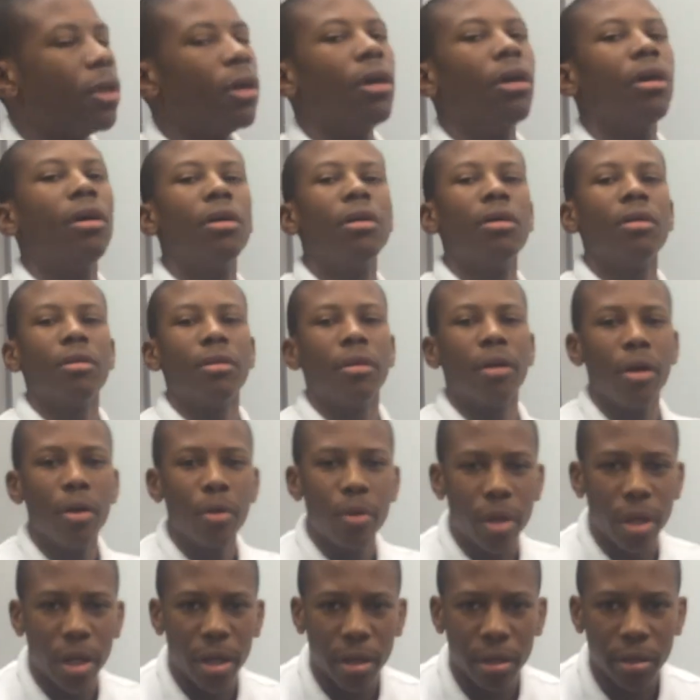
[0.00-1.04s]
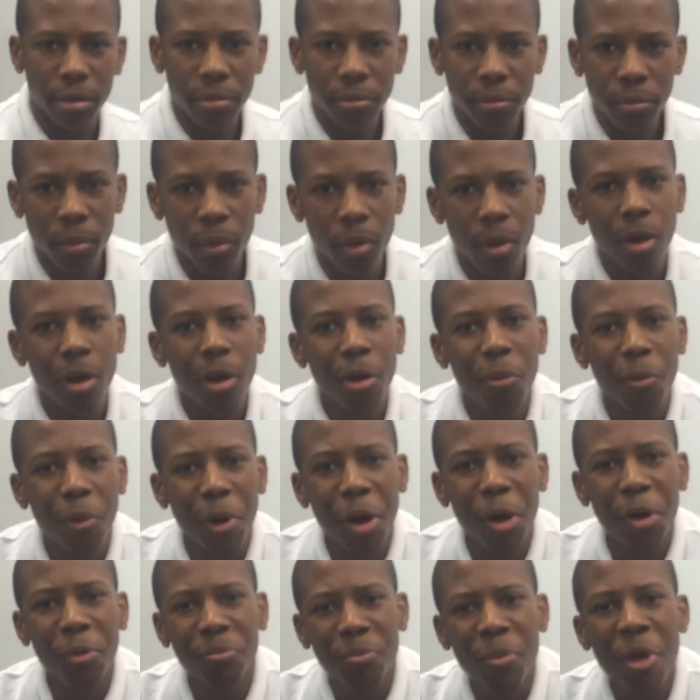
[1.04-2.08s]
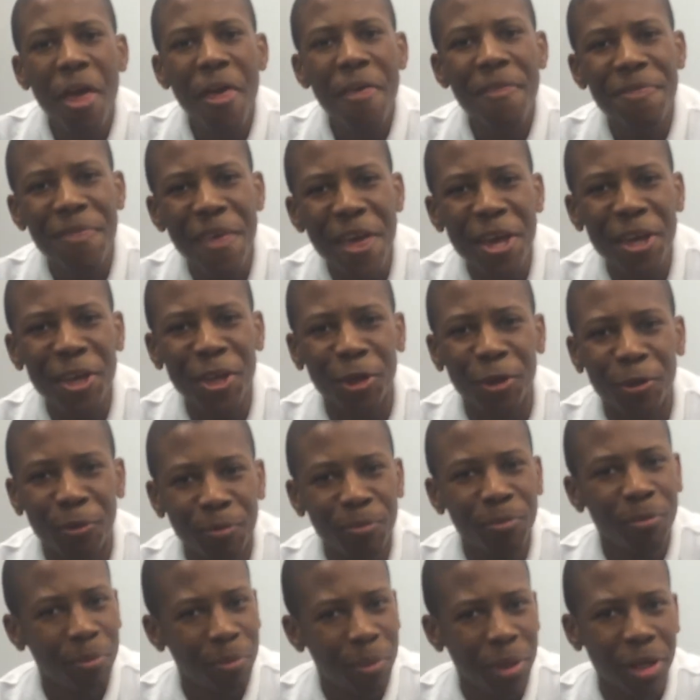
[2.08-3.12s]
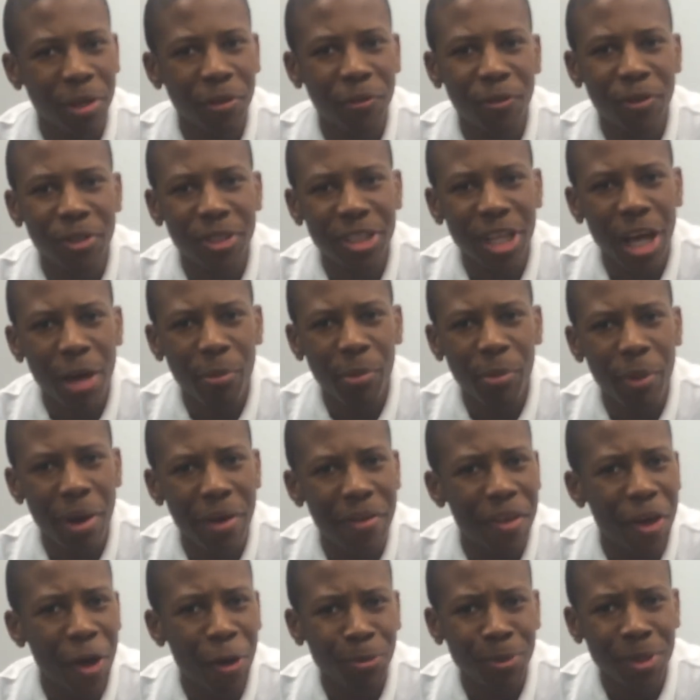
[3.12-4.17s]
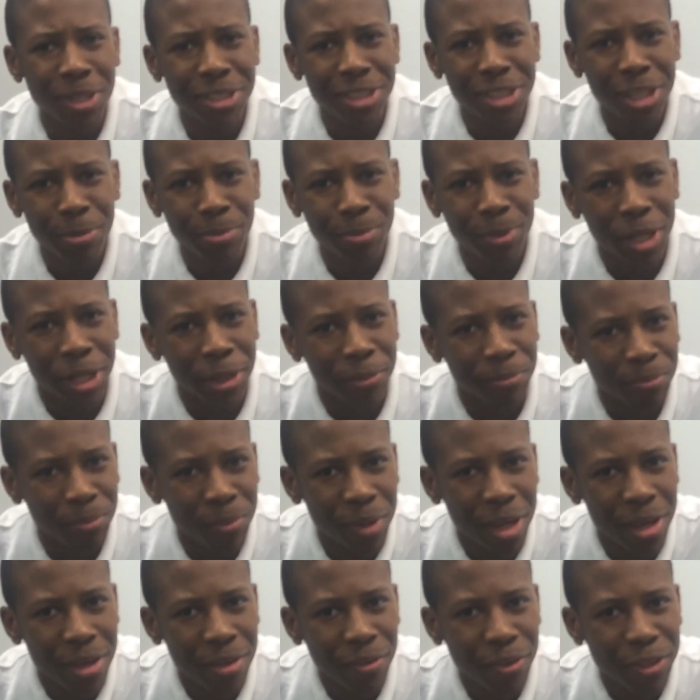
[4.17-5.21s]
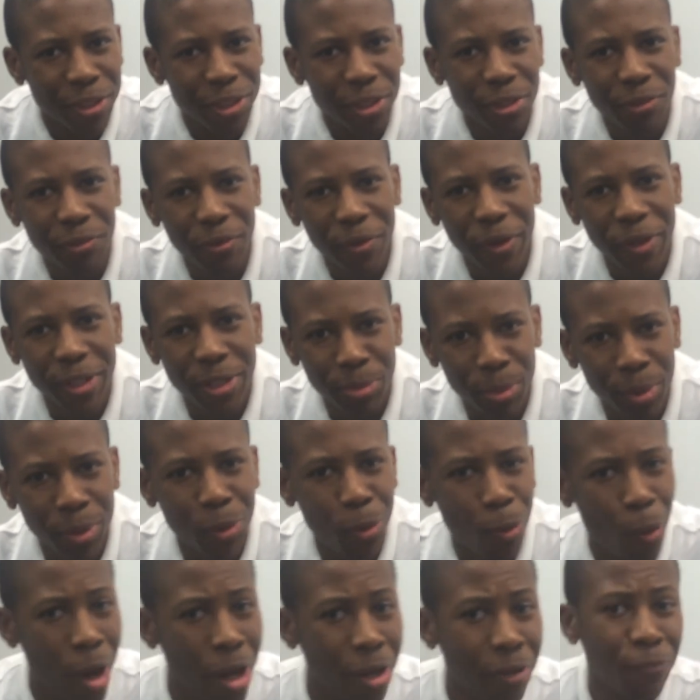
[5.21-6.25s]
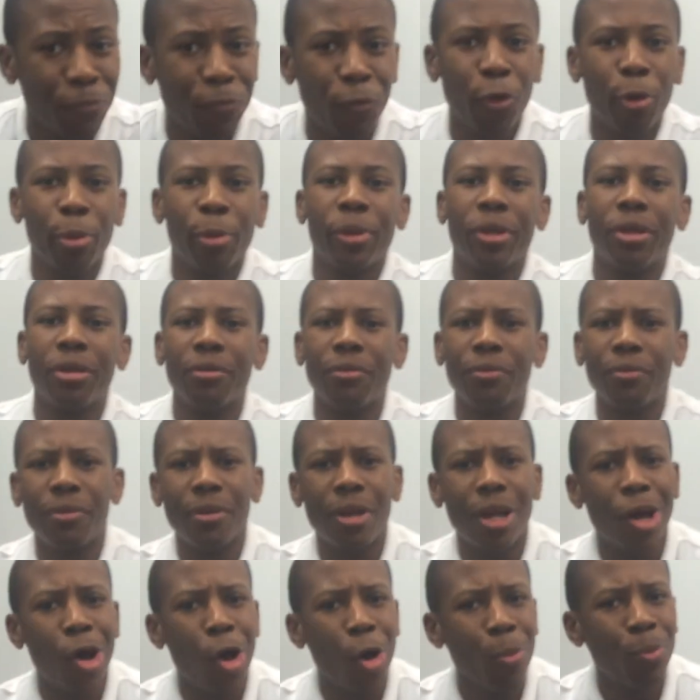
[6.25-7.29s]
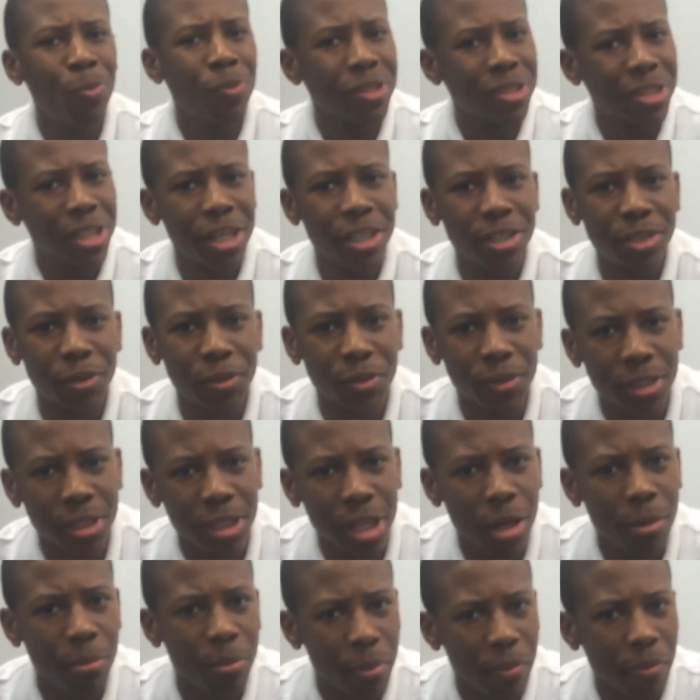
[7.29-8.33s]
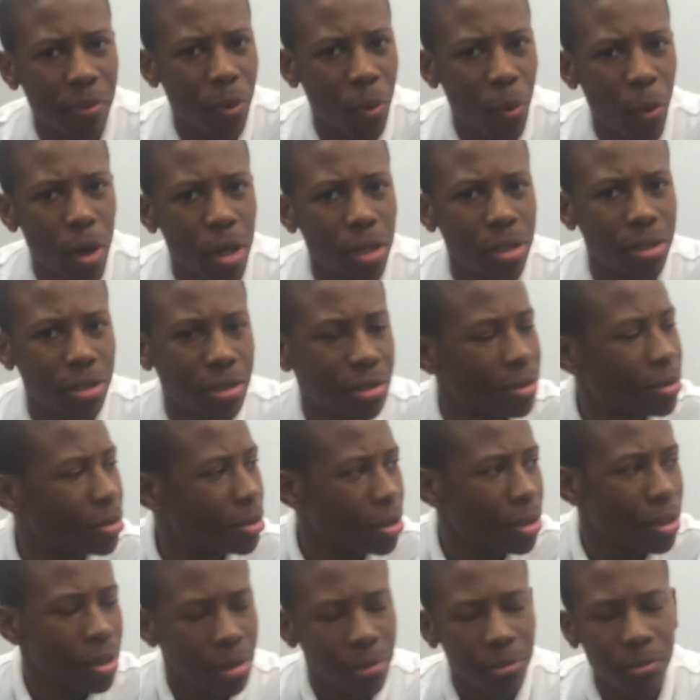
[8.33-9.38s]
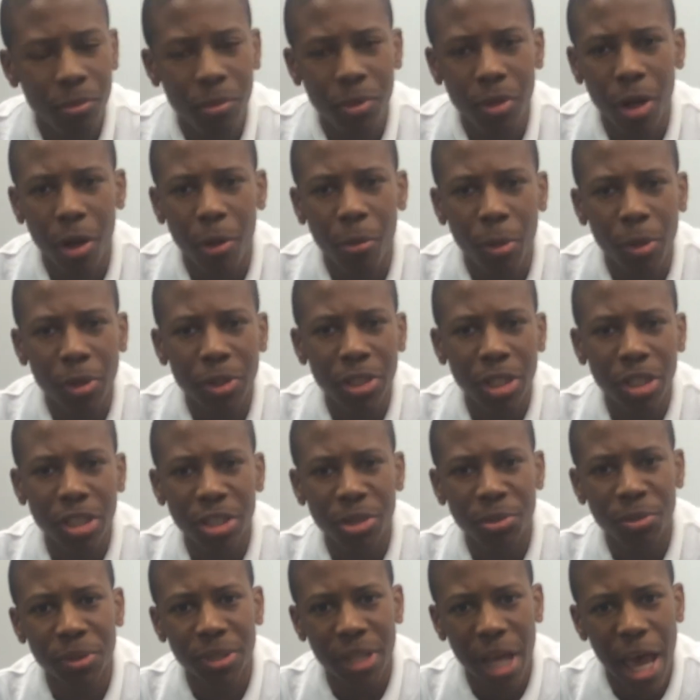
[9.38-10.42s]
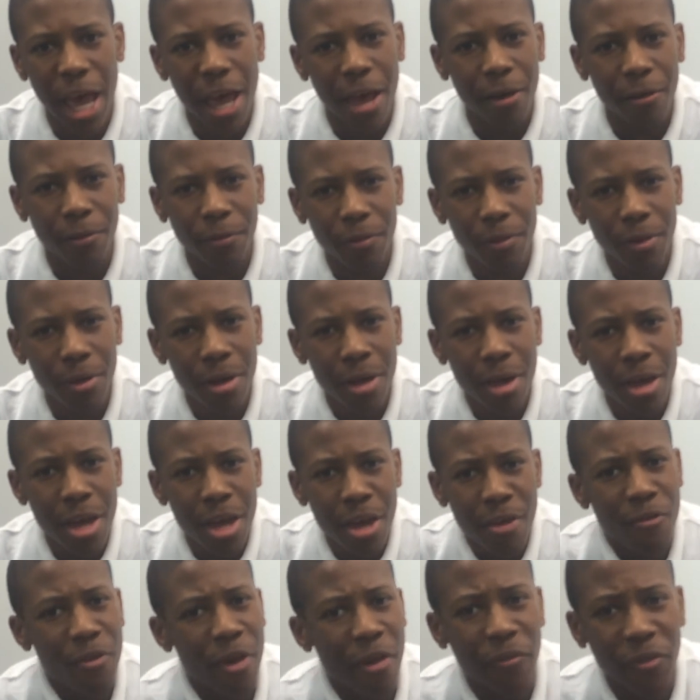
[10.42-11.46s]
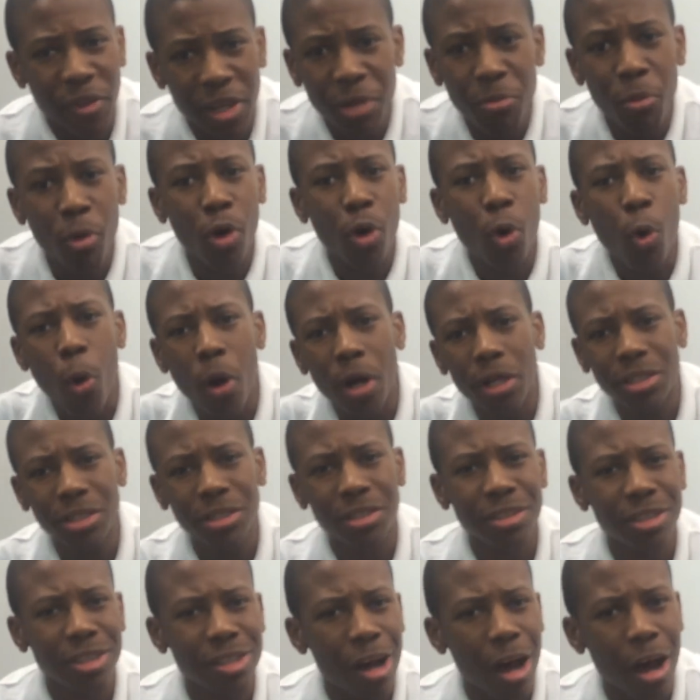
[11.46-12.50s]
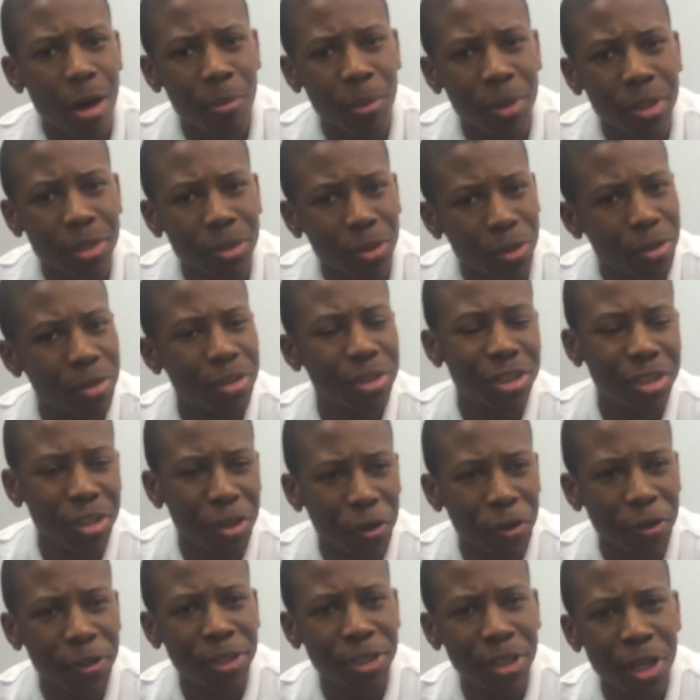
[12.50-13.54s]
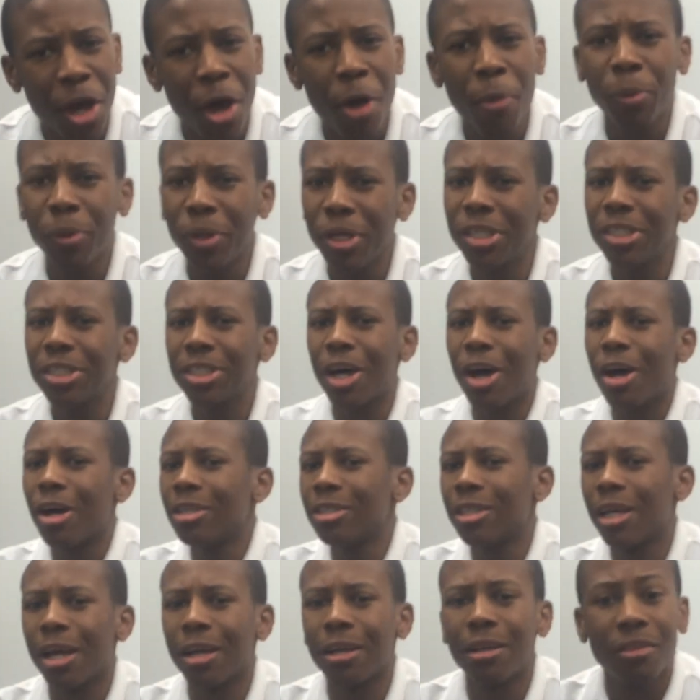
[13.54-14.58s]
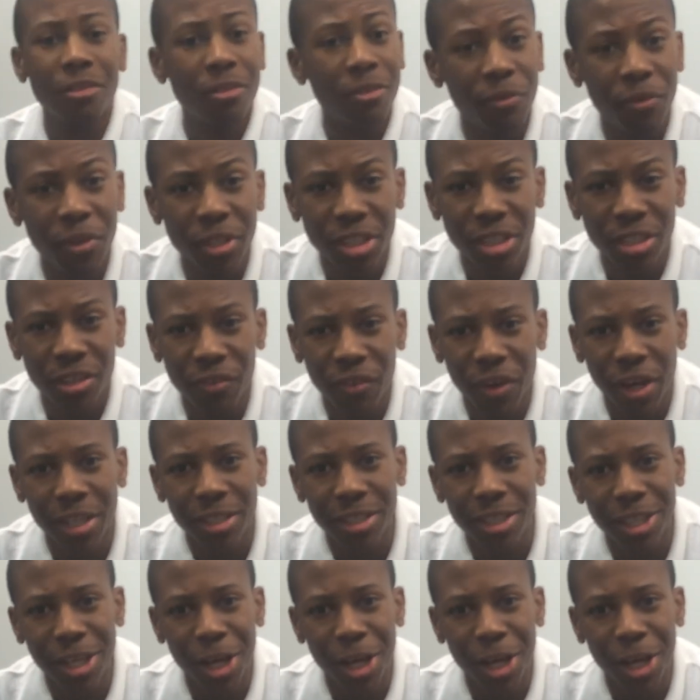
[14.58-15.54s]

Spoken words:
Oh, okay. Well, thank you, Peter, for stopping by the Help Desk Update. This interview has been quite informative, and I hope this answered some of the questions most customers have. If you have any more questions, comments, or concerns, please contact the Division of IT